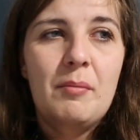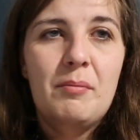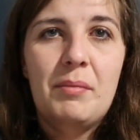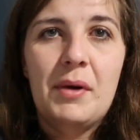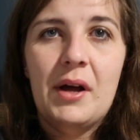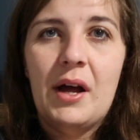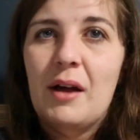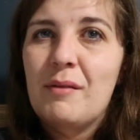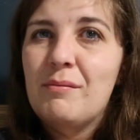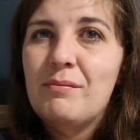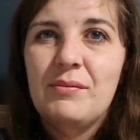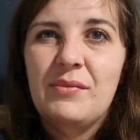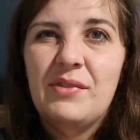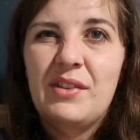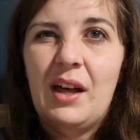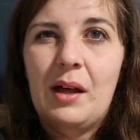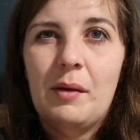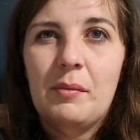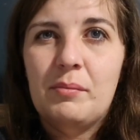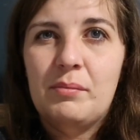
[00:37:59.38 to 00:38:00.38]
But
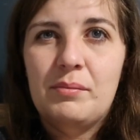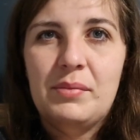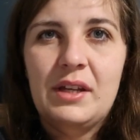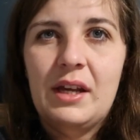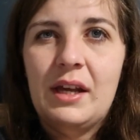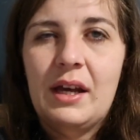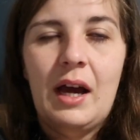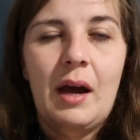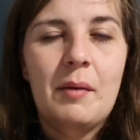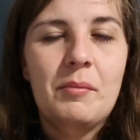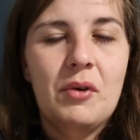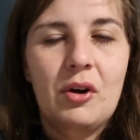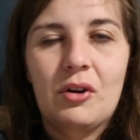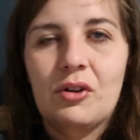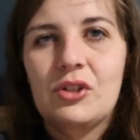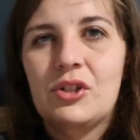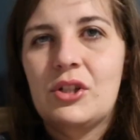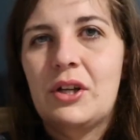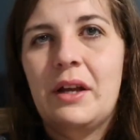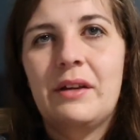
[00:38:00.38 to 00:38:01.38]
that'll be it. I'm not
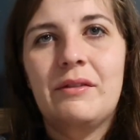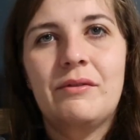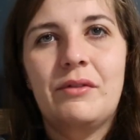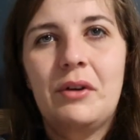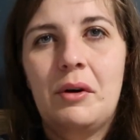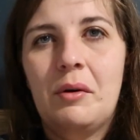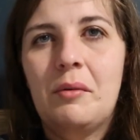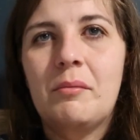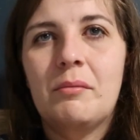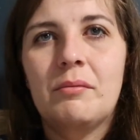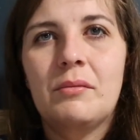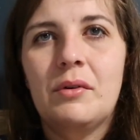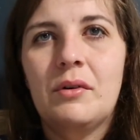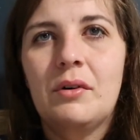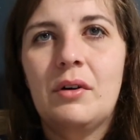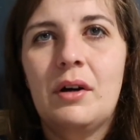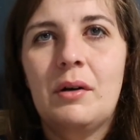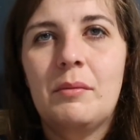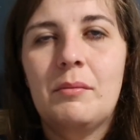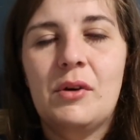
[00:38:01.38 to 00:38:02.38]
going to try and film
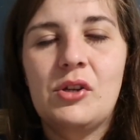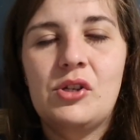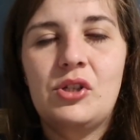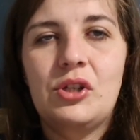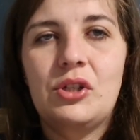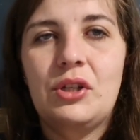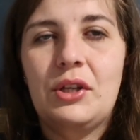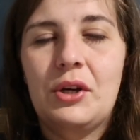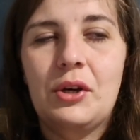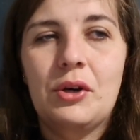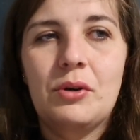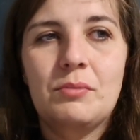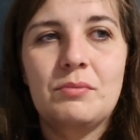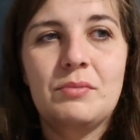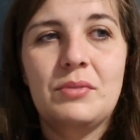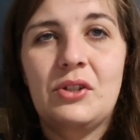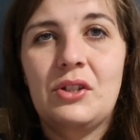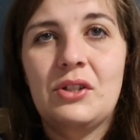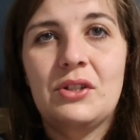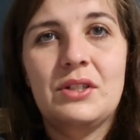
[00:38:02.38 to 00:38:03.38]
my journey home
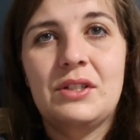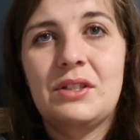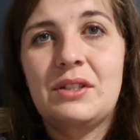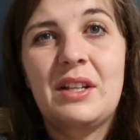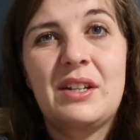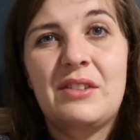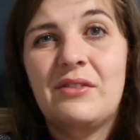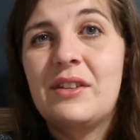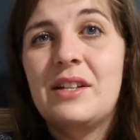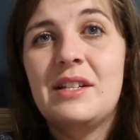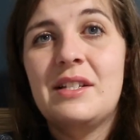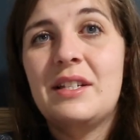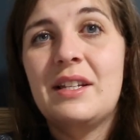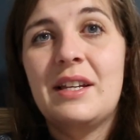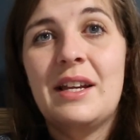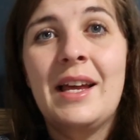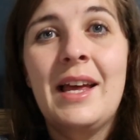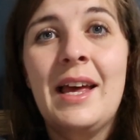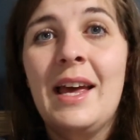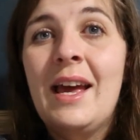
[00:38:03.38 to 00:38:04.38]
because, let's face
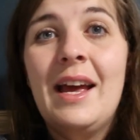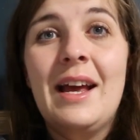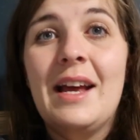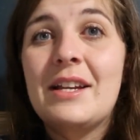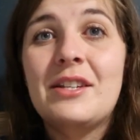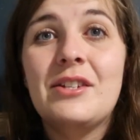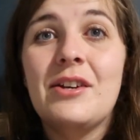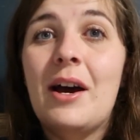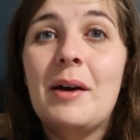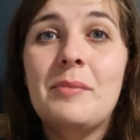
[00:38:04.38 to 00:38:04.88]
it, it's not